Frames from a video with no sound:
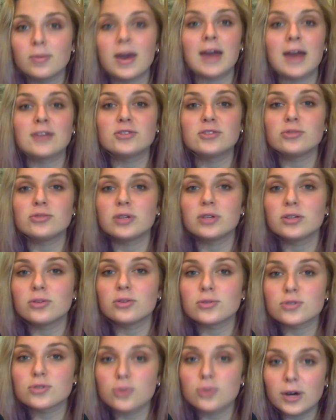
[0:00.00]
answering
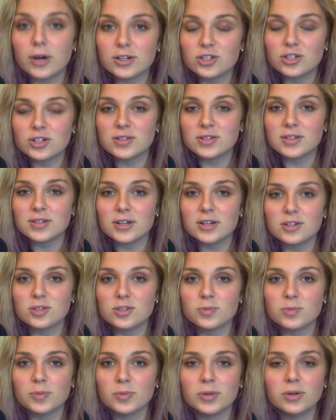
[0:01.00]
those questions I just
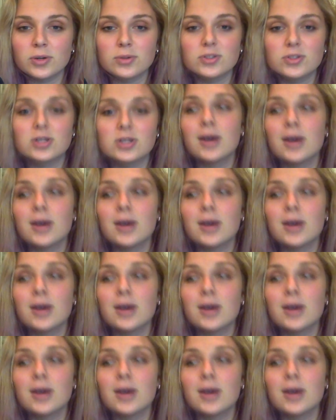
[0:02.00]
proposed,